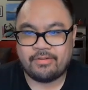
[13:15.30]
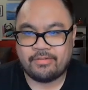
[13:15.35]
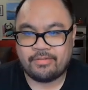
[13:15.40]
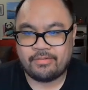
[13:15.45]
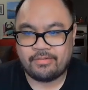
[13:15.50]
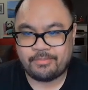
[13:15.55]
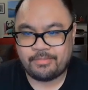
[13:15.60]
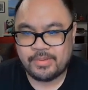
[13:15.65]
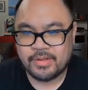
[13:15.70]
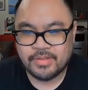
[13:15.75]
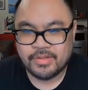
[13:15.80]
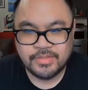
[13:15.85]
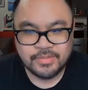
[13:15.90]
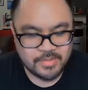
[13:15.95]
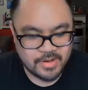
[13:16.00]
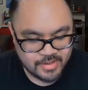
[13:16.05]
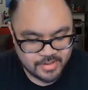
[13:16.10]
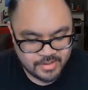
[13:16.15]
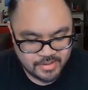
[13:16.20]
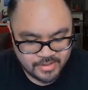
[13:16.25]

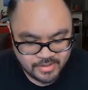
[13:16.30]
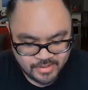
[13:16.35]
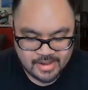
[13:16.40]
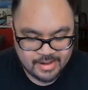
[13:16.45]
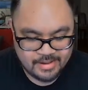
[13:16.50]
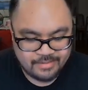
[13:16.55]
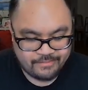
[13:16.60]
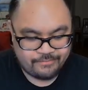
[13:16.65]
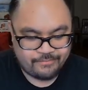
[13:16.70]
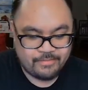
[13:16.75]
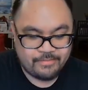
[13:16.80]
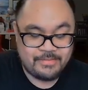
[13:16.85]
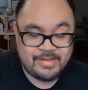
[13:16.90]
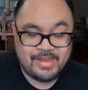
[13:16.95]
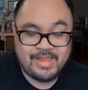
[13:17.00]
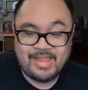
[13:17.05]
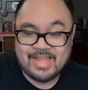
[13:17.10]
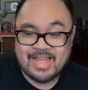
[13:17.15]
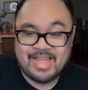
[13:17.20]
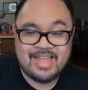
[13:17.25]
Beelzemon. For
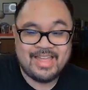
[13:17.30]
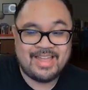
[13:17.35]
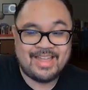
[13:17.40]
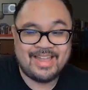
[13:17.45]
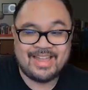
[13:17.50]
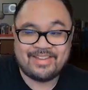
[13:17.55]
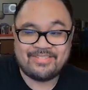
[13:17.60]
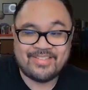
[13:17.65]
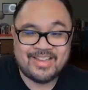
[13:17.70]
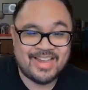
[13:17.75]
me, I've